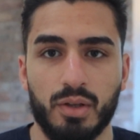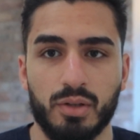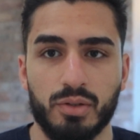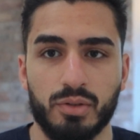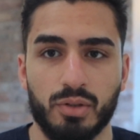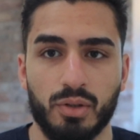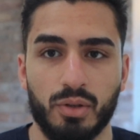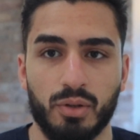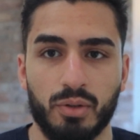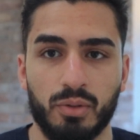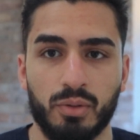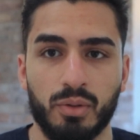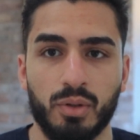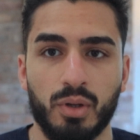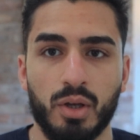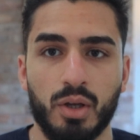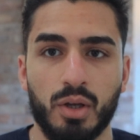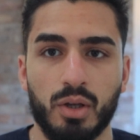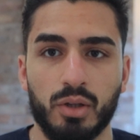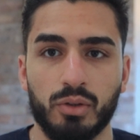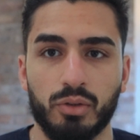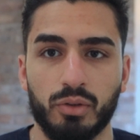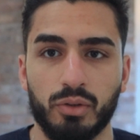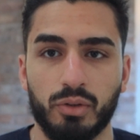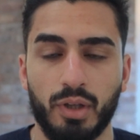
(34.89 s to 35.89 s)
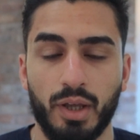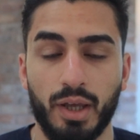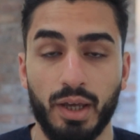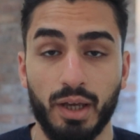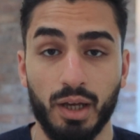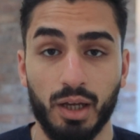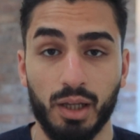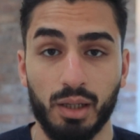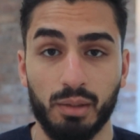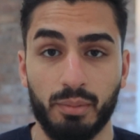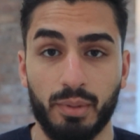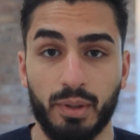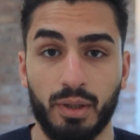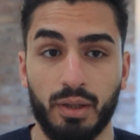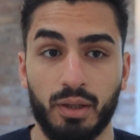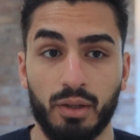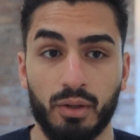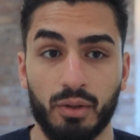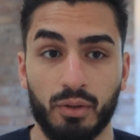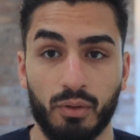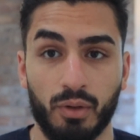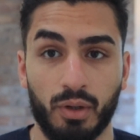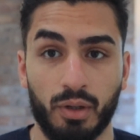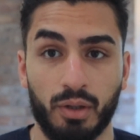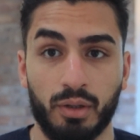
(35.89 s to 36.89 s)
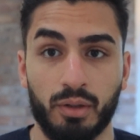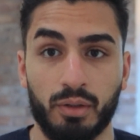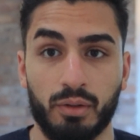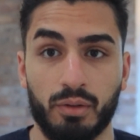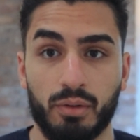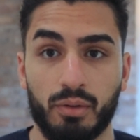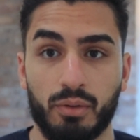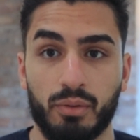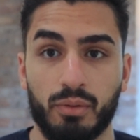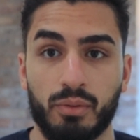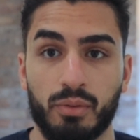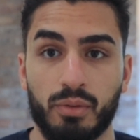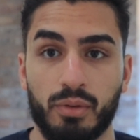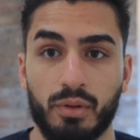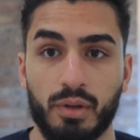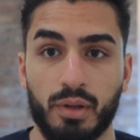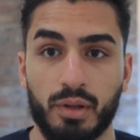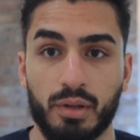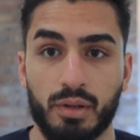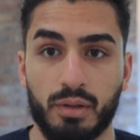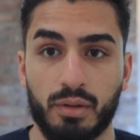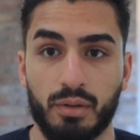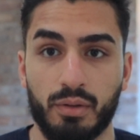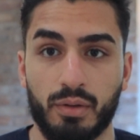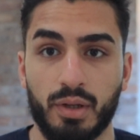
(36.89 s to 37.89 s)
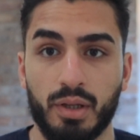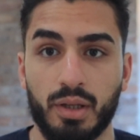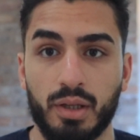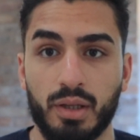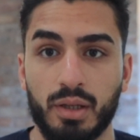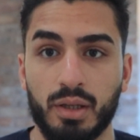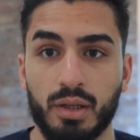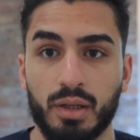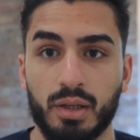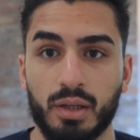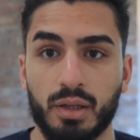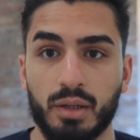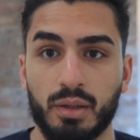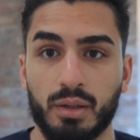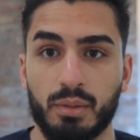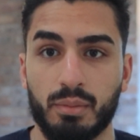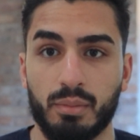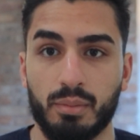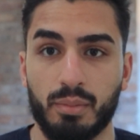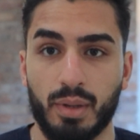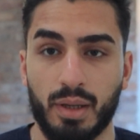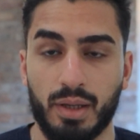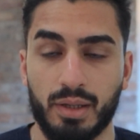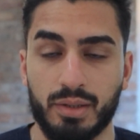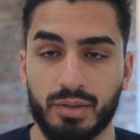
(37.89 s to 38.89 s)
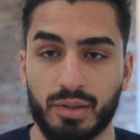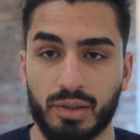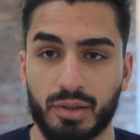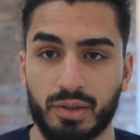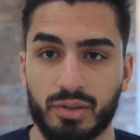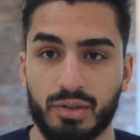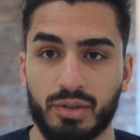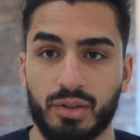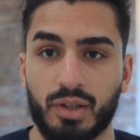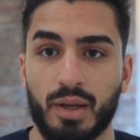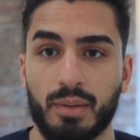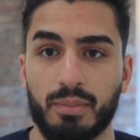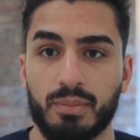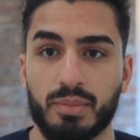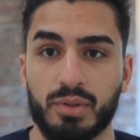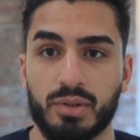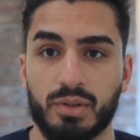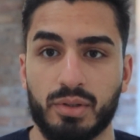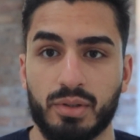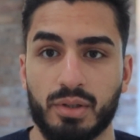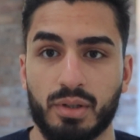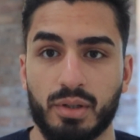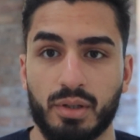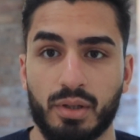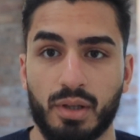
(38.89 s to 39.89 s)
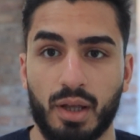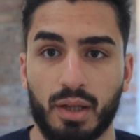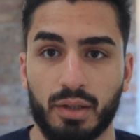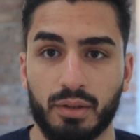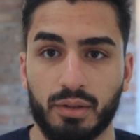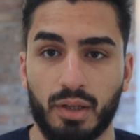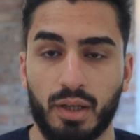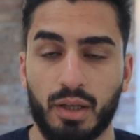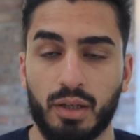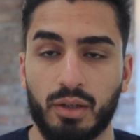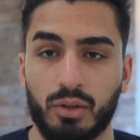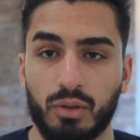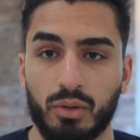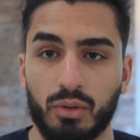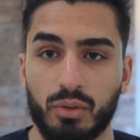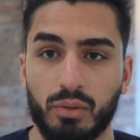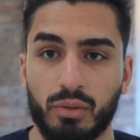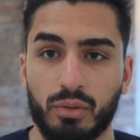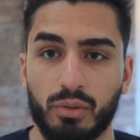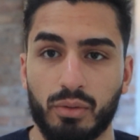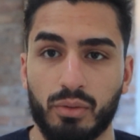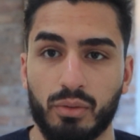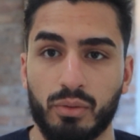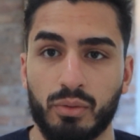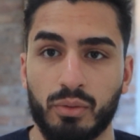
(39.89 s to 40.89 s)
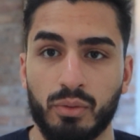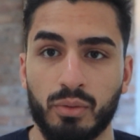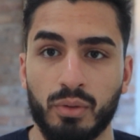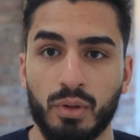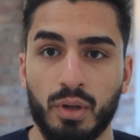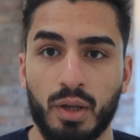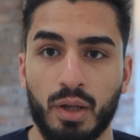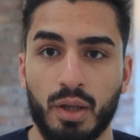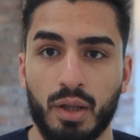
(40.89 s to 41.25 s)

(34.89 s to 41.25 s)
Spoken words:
So today I'll be running through the 3 basic steps that take you through